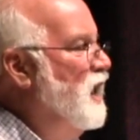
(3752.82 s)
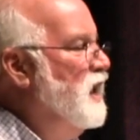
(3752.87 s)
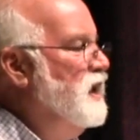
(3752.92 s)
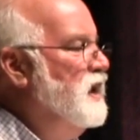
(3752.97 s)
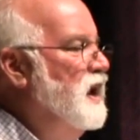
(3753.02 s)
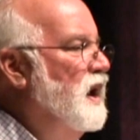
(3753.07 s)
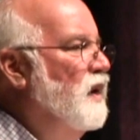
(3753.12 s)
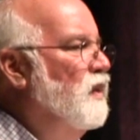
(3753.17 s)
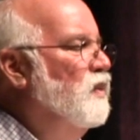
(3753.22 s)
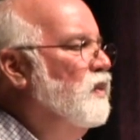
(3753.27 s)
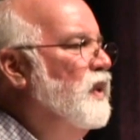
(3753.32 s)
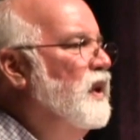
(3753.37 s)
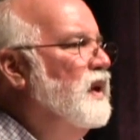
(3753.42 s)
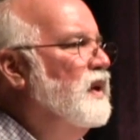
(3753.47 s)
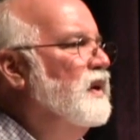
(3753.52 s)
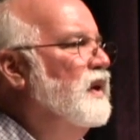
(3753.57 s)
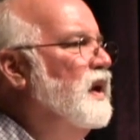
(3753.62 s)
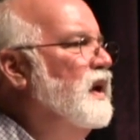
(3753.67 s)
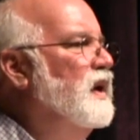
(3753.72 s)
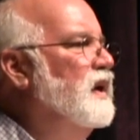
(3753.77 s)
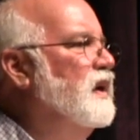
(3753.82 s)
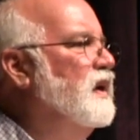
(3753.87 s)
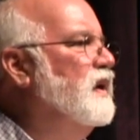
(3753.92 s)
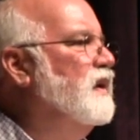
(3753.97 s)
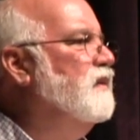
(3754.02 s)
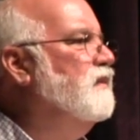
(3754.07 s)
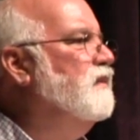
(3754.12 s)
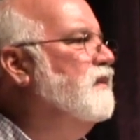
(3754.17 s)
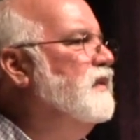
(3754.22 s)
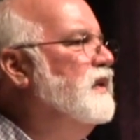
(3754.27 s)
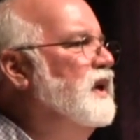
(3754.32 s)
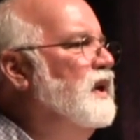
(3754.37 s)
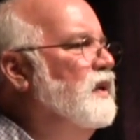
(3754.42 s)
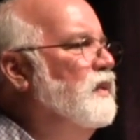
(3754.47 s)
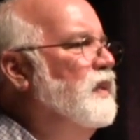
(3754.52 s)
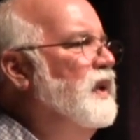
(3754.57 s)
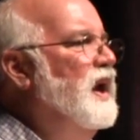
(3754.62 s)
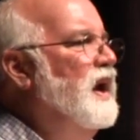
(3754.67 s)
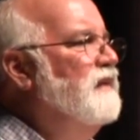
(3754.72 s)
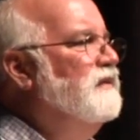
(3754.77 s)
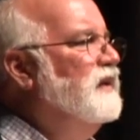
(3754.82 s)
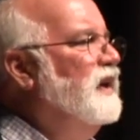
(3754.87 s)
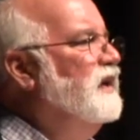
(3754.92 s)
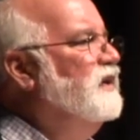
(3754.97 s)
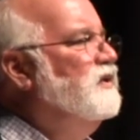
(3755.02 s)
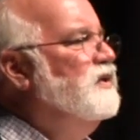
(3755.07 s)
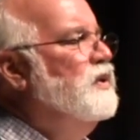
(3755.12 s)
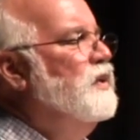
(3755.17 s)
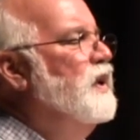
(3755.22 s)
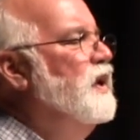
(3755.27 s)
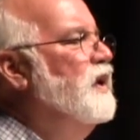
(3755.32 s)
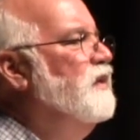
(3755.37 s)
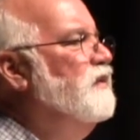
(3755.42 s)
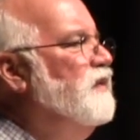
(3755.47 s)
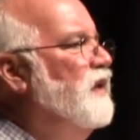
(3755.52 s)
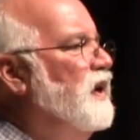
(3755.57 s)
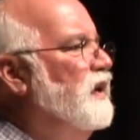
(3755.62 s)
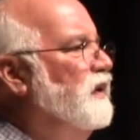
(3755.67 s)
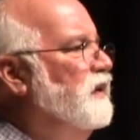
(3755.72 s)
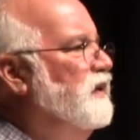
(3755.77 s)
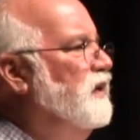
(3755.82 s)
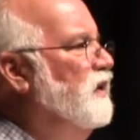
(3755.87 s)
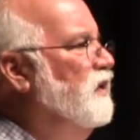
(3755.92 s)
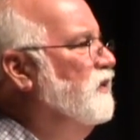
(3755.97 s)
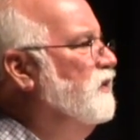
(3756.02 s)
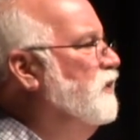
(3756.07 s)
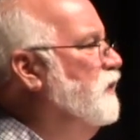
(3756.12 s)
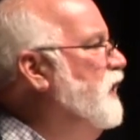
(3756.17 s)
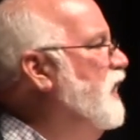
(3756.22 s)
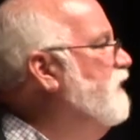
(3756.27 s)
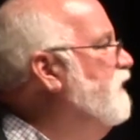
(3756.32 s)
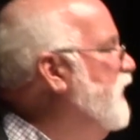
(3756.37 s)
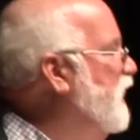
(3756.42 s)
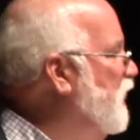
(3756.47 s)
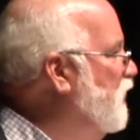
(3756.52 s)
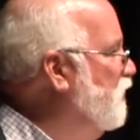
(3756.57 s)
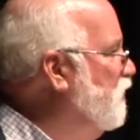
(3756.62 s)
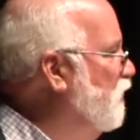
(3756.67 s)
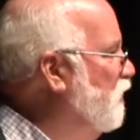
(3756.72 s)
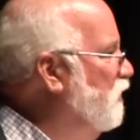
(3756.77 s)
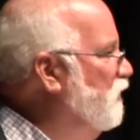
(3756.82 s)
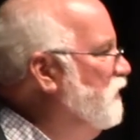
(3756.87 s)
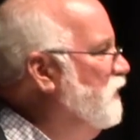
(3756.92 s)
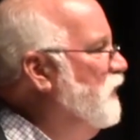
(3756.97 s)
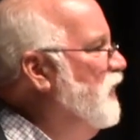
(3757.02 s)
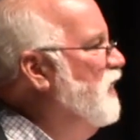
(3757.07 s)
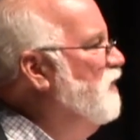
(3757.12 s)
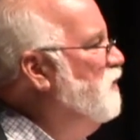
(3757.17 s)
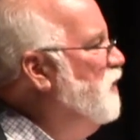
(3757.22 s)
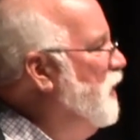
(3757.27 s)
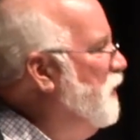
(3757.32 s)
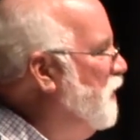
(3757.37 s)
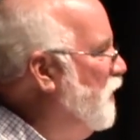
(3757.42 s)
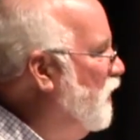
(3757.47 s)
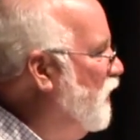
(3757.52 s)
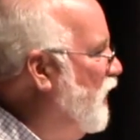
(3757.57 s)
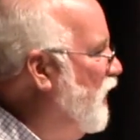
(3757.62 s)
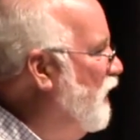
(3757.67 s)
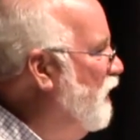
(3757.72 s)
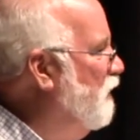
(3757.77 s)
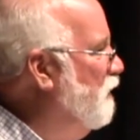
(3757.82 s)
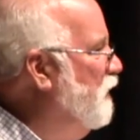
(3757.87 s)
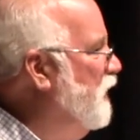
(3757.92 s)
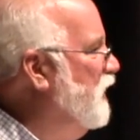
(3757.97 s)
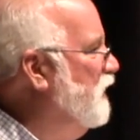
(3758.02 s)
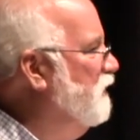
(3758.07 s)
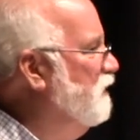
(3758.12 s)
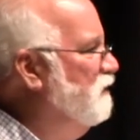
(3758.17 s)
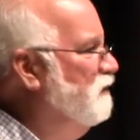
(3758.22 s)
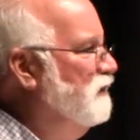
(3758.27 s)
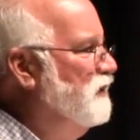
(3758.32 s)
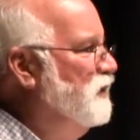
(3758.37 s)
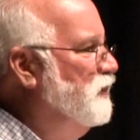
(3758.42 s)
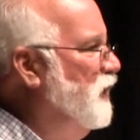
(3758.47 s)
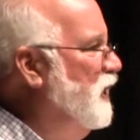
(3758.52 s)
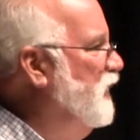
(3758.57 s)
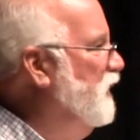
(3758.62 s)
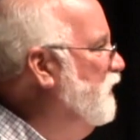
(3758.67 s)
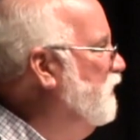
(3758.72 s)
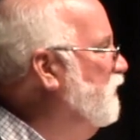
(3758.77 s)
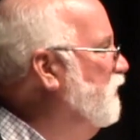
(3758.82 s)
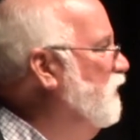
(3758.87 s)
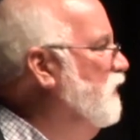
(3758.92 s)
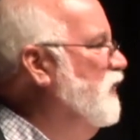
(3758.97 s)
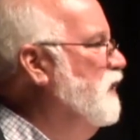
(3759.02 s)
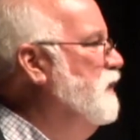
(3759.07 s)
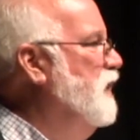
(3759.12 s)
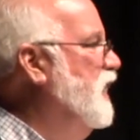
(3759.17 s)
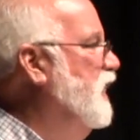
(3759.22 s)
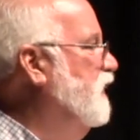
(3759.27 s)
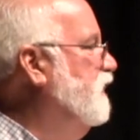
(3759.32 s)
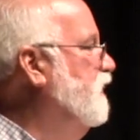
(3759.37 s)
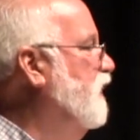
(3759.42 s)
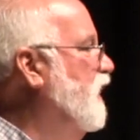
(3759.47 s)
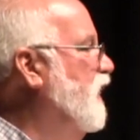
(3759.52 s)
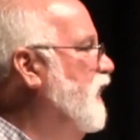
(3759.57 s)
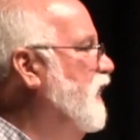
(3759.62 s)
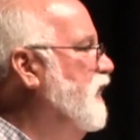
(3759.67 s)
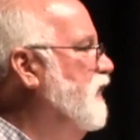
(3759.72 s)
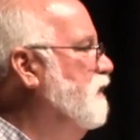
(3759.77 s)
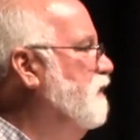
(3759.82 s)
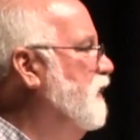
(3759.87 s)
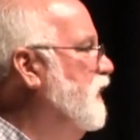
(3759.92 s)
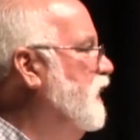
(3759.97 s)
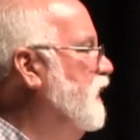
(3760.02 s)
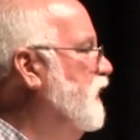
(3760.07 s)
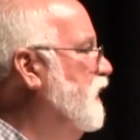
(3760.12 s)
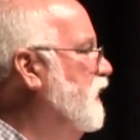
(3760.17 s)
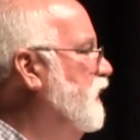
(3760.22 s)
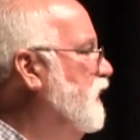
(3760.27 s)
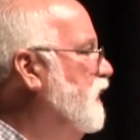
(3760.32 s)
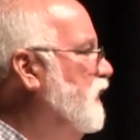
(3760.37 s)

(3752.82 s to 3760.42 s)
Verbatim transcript: Yeah, well, uh, you know, we have like 200 volunteers and we have interns and we have people come and spend a certain amount of time. Uh,